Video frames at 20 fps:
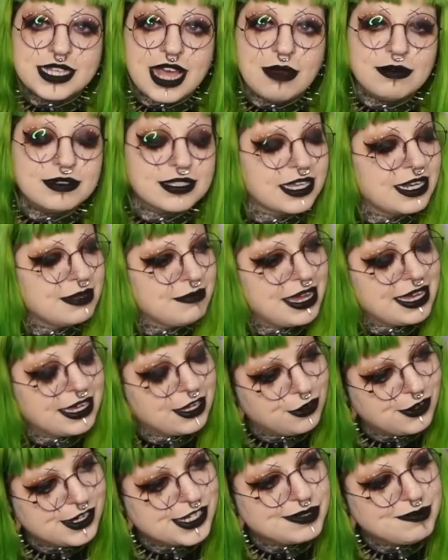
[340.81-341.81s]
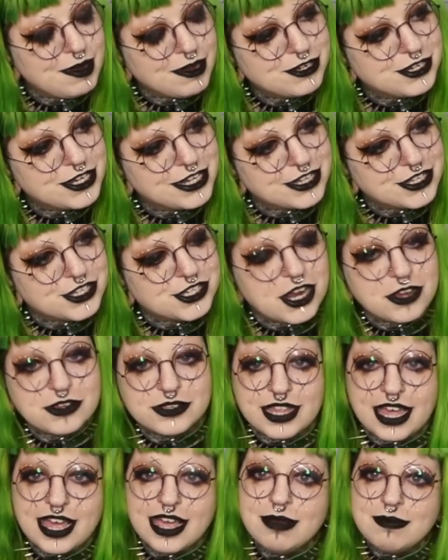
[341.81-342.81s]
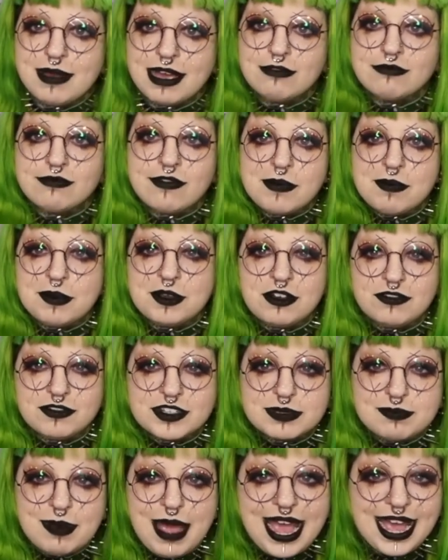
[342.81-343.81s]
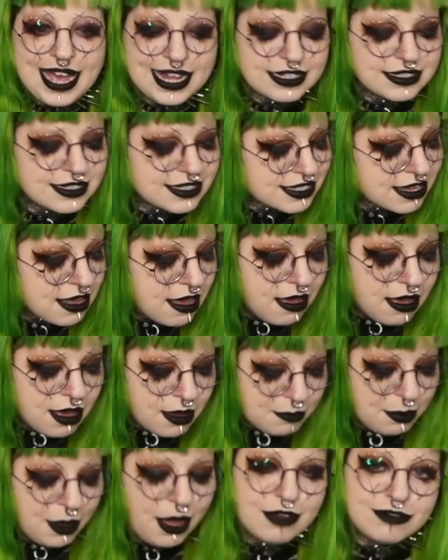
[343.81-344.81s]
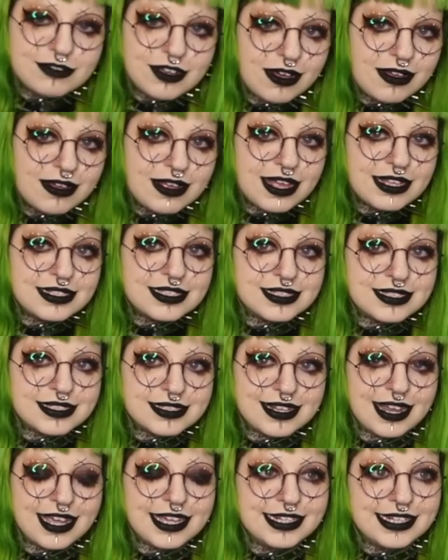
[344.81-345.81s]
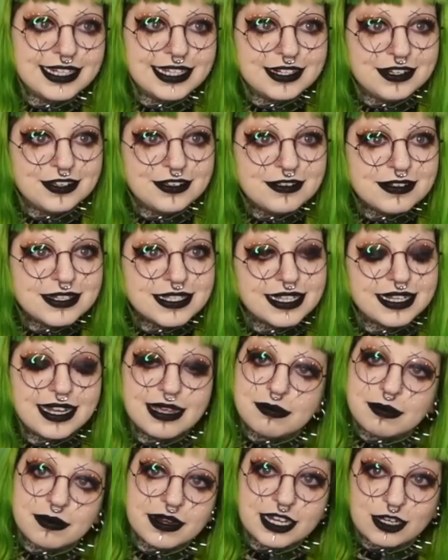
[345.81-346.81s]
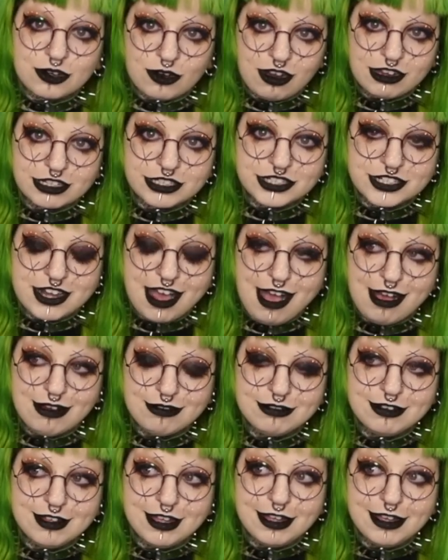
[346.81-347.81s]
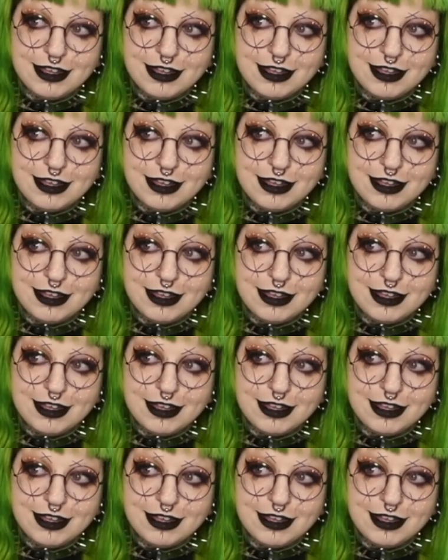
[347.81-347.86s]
I was gonna make a Chris Motionless joke there about ripping off his pants, but I've got a slightly new celebrity crush now